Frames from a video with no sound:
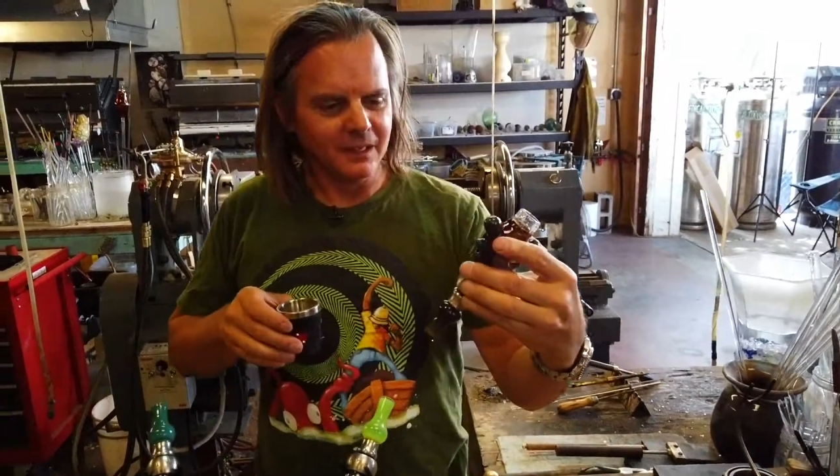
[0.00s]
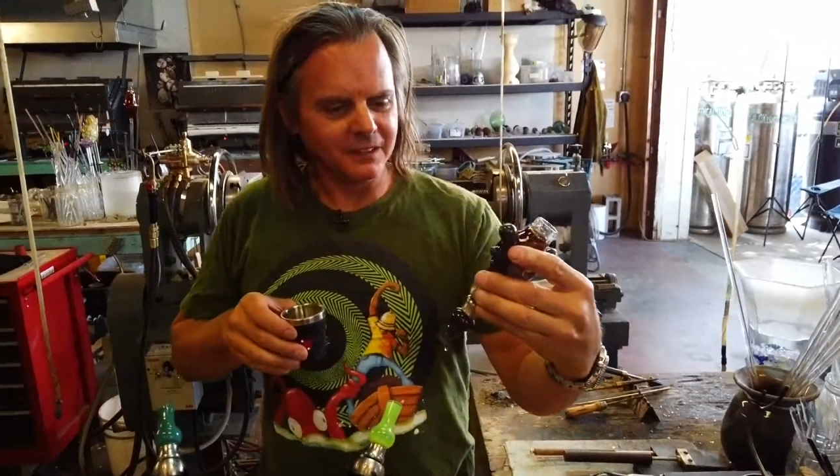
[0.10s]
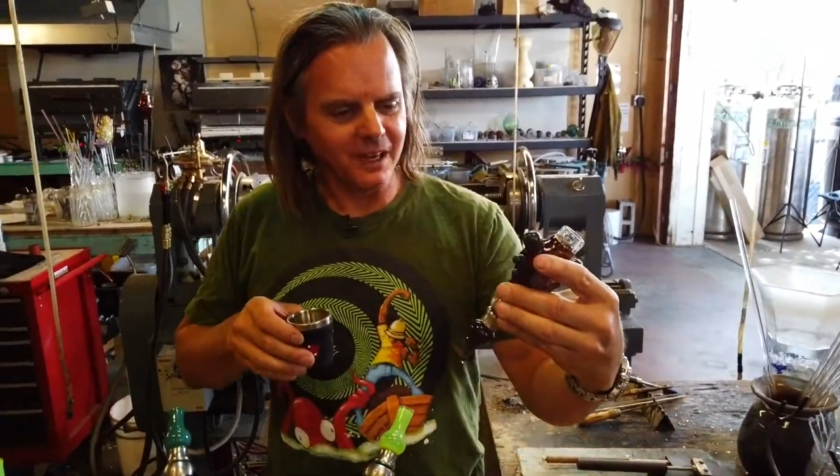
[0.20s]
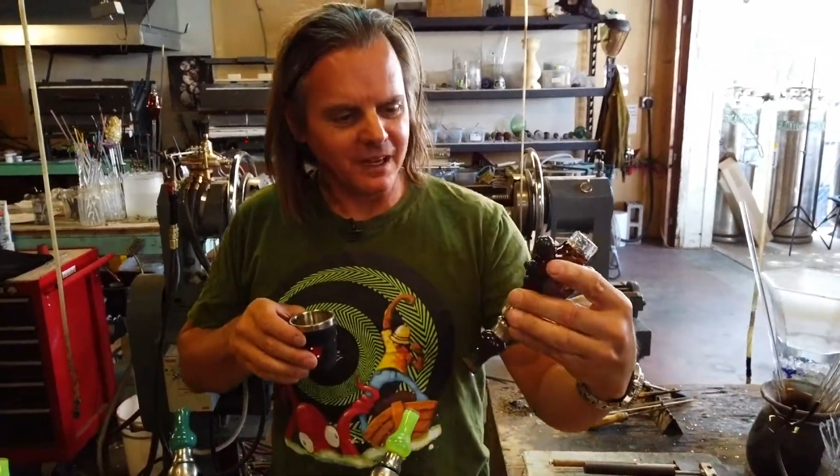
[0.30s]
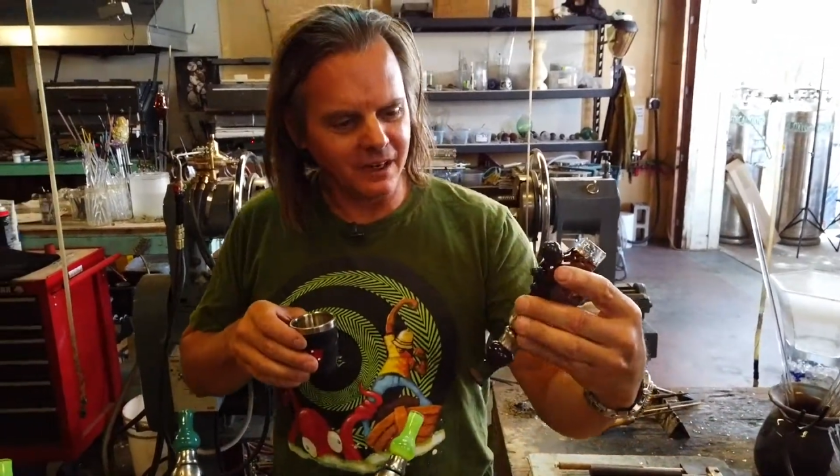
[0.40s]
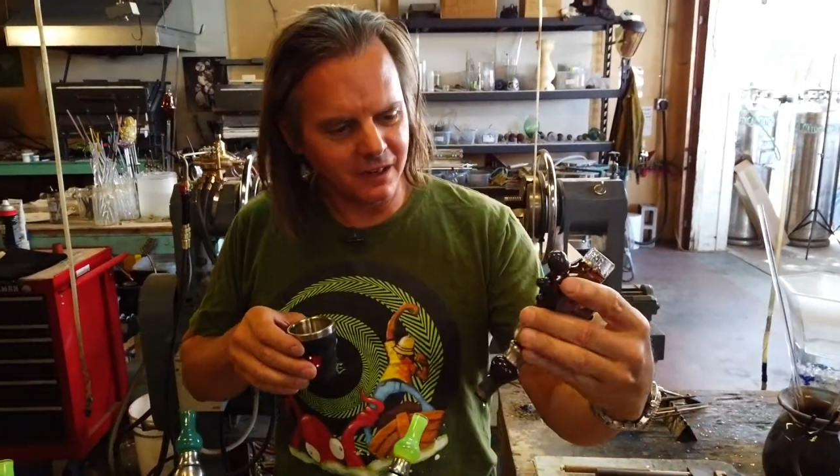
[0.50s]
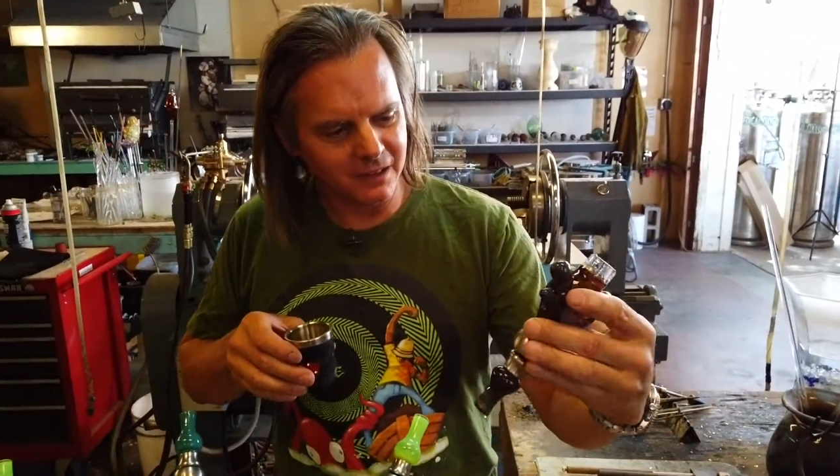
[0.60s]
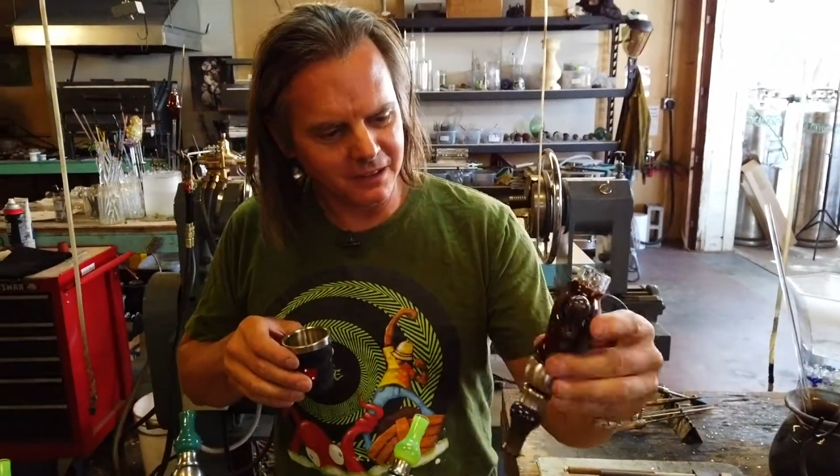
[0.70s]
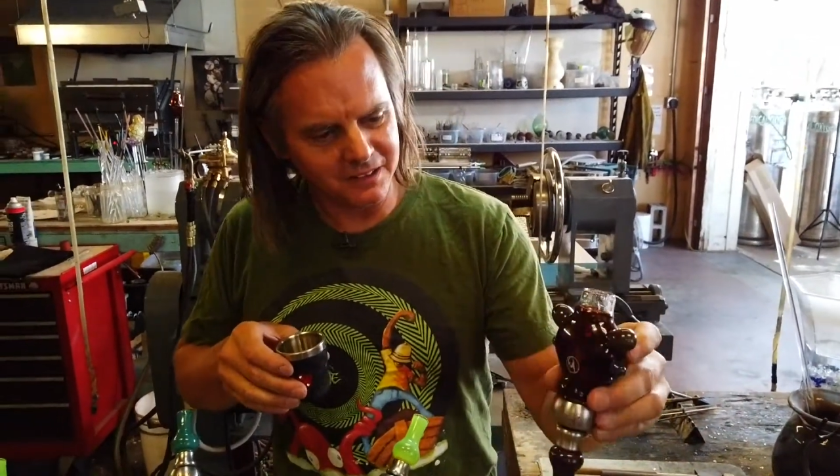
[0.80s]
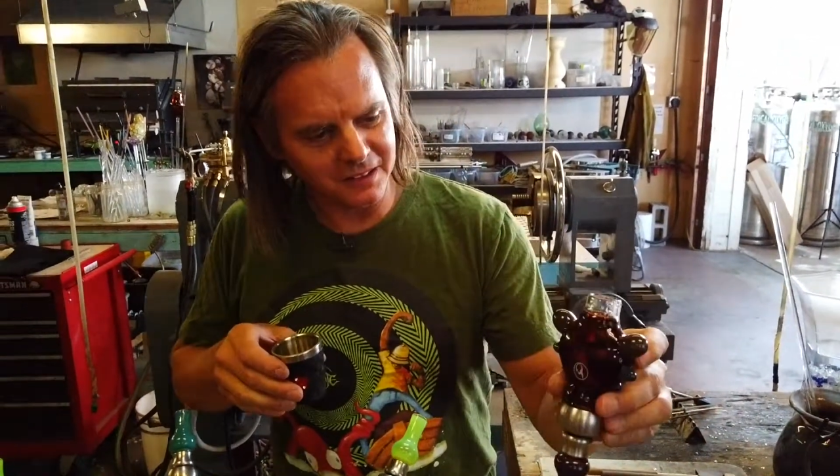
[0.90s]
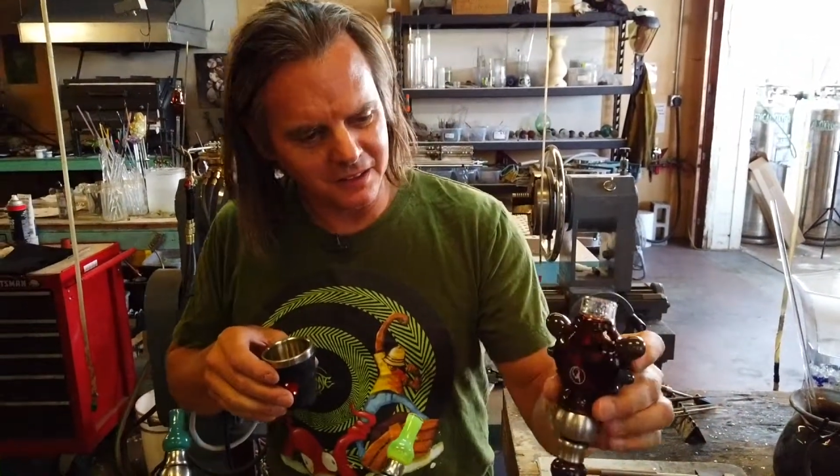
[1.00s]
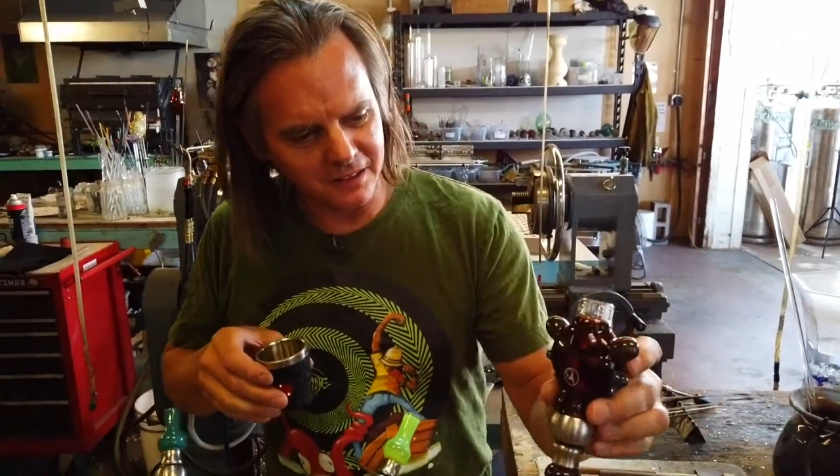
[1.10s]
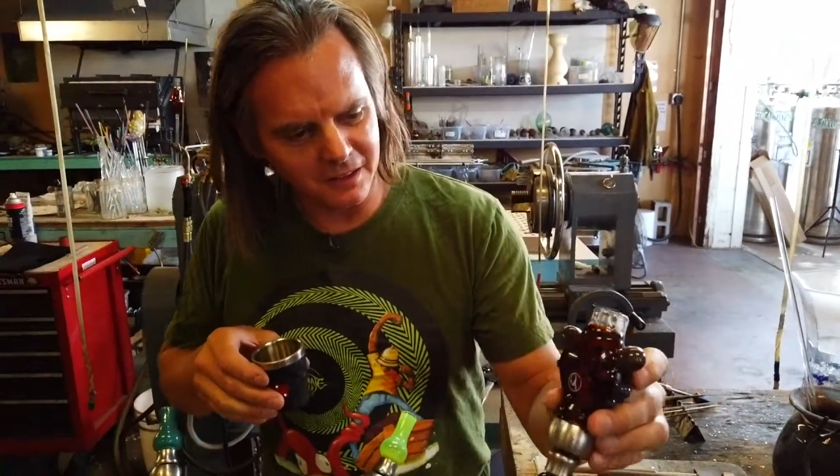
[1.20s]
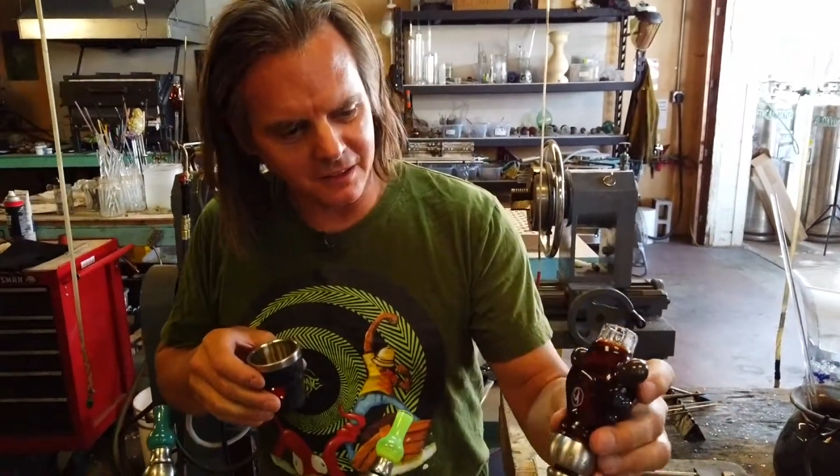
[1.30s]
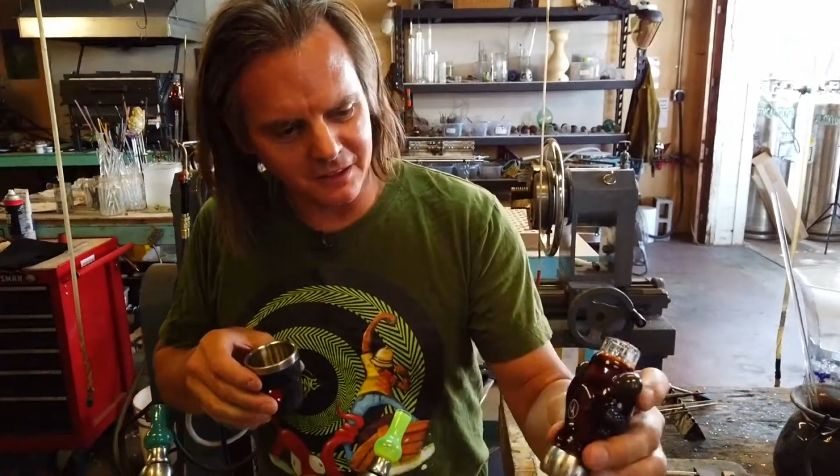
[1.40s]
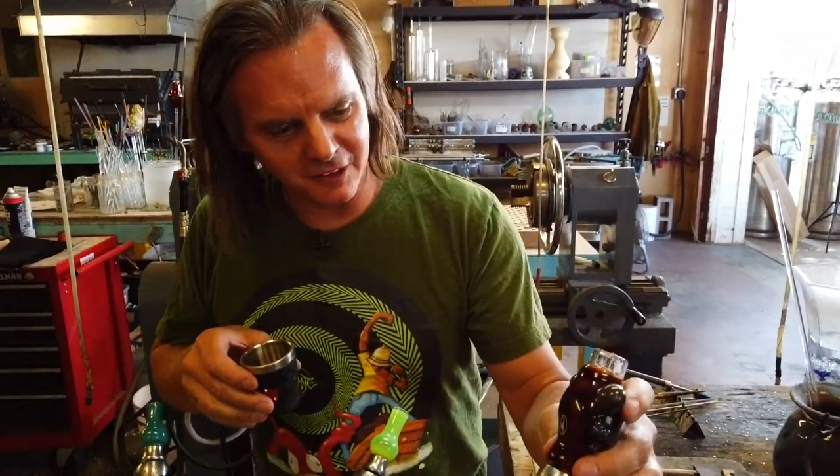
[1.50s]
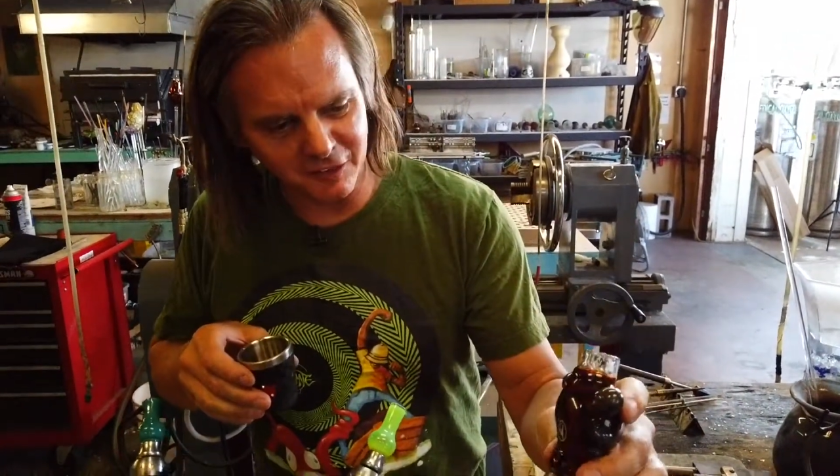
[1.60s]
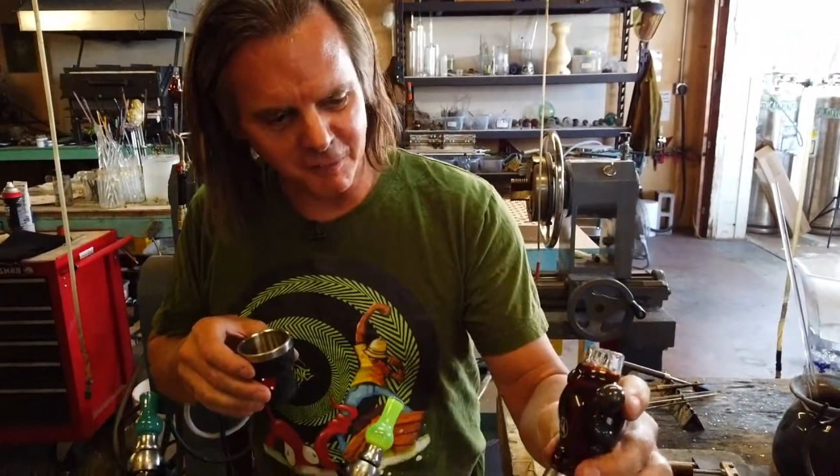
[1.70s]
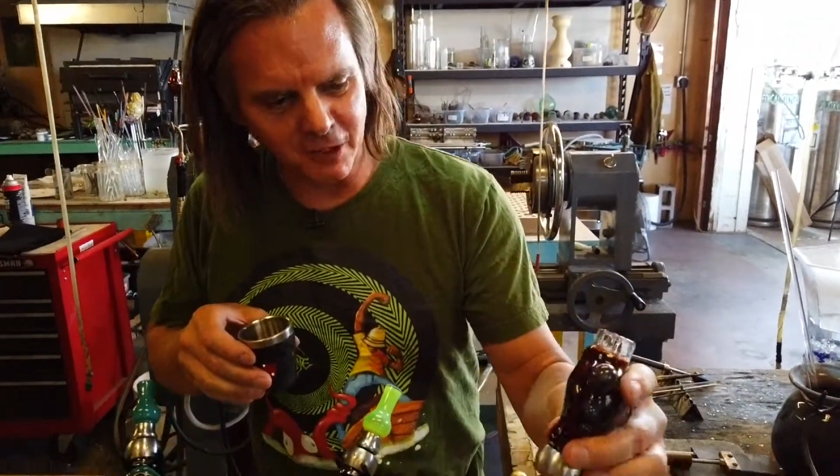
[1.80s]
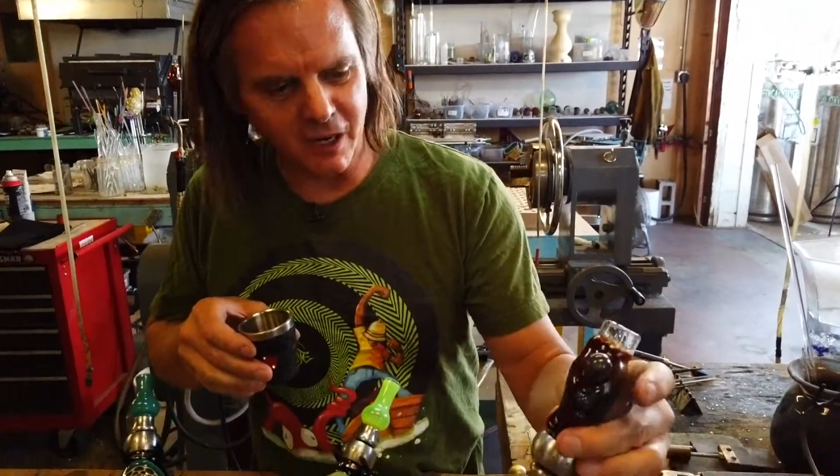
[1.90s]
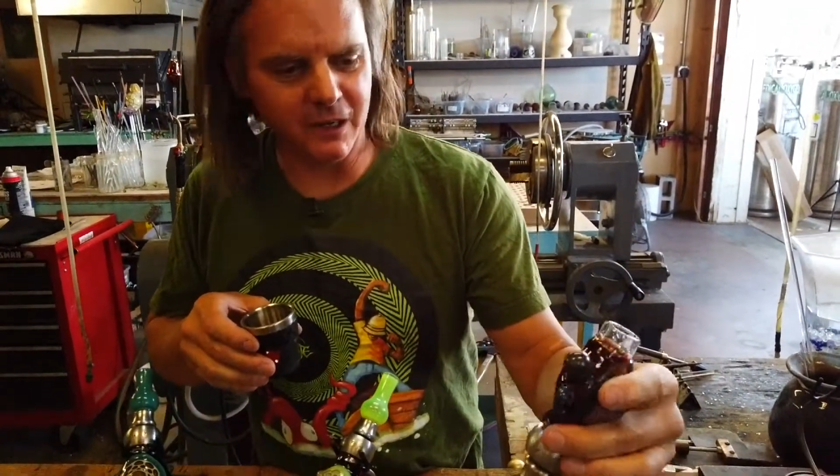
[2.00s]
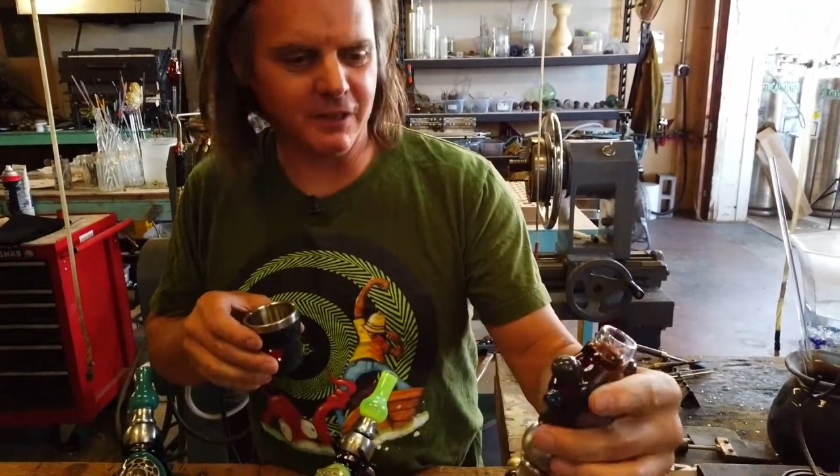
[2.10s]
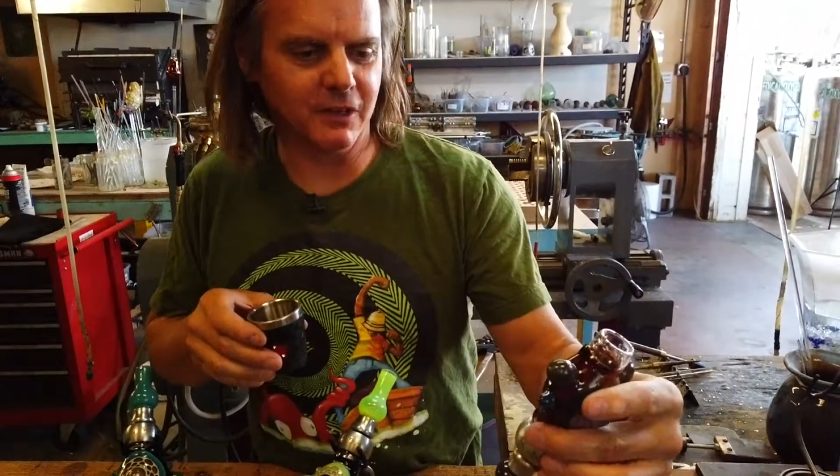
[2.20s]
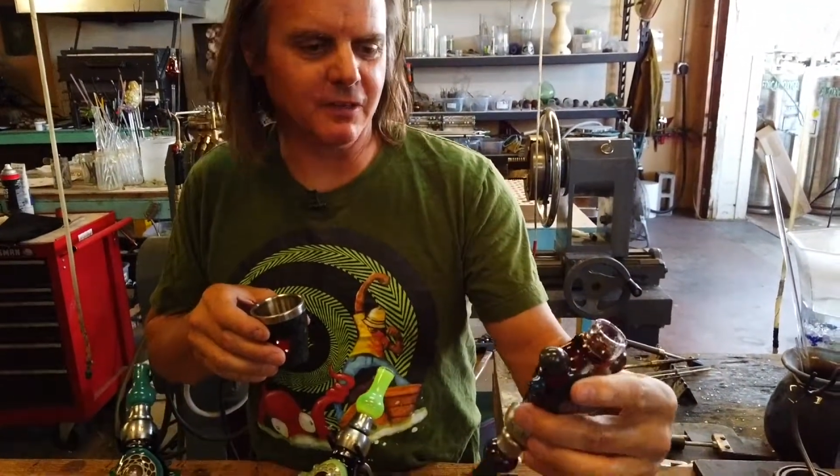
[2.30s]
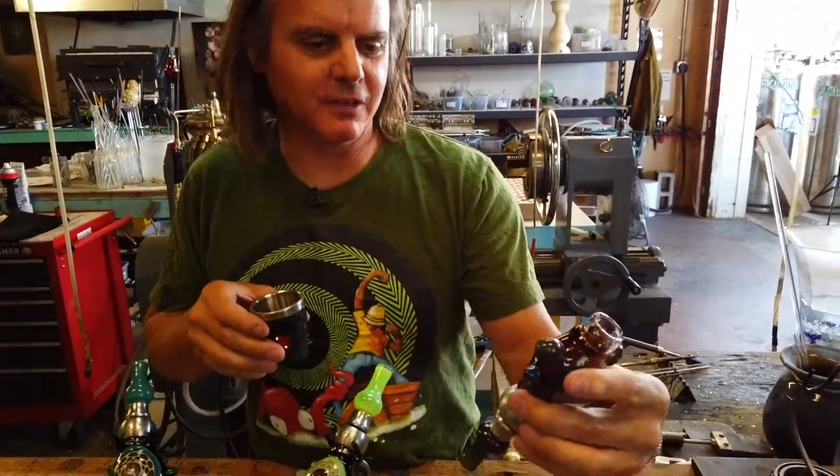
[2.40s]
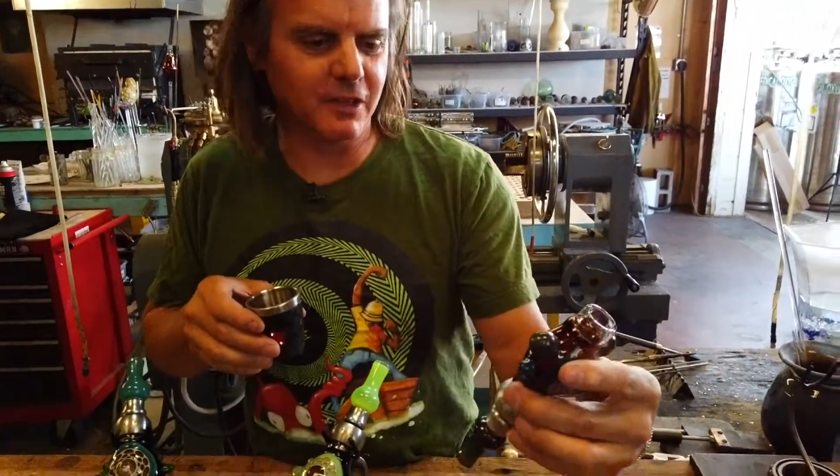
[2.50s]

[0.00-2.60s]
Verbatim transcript: it's kind of hard to see the, the spill guard in there.